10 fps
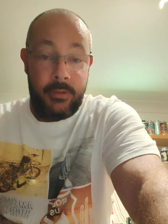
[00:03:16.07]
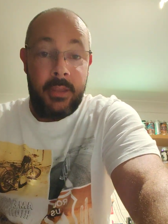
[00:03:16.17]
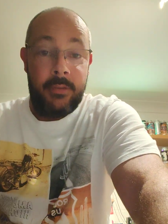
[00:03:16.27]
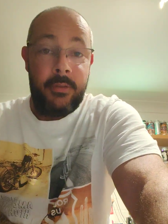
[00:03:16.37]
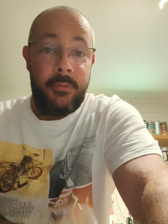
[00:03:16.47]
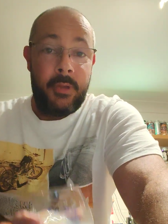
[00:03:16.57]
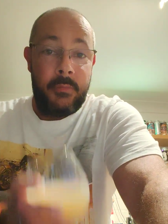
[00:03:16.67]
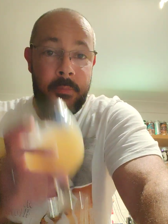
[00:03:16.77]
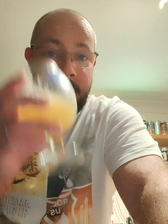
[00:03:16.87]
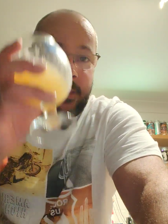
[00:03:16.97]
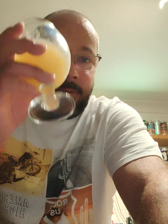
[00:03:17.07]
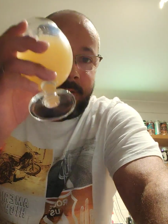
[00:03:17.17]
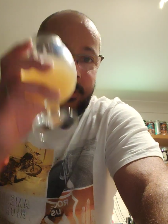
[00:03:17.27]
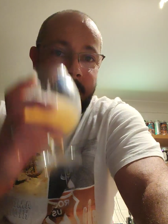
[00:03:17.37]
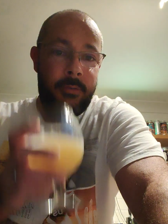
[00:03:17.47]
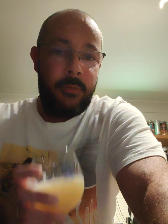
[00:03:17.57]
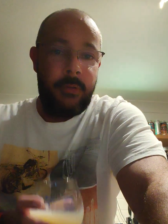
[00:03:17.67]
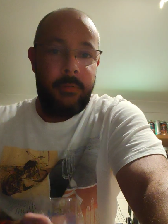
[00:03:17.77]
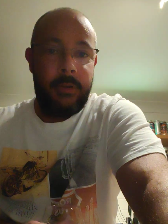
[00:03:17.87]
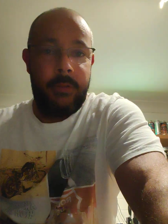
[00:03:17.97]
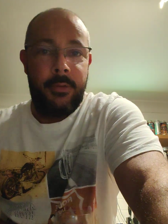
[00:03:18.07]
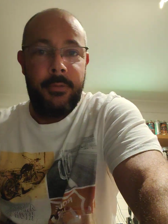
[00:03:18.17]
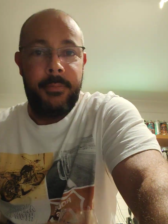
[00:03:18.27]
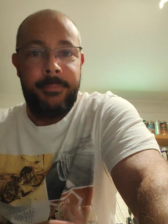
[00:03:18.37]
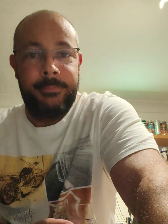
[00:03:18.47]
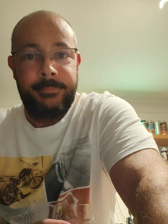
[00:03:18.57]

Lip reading: Cheers if you're having beers. Enjoy the rest of them.